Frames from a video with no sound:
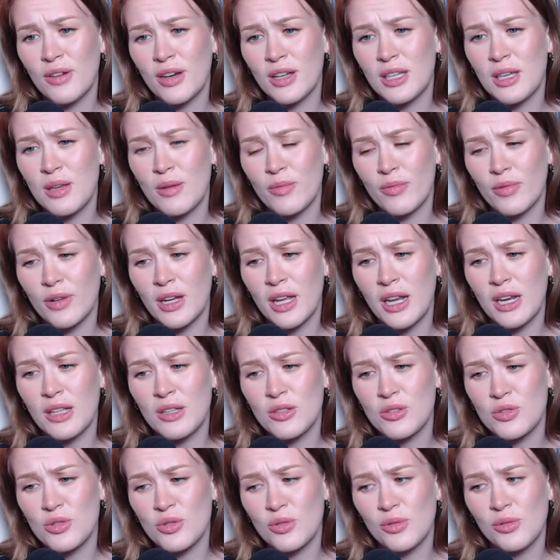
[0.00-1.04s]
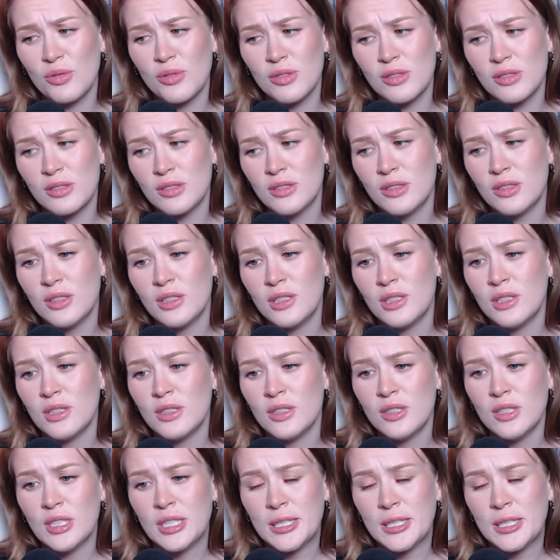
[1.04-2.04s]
I keep forgetting to.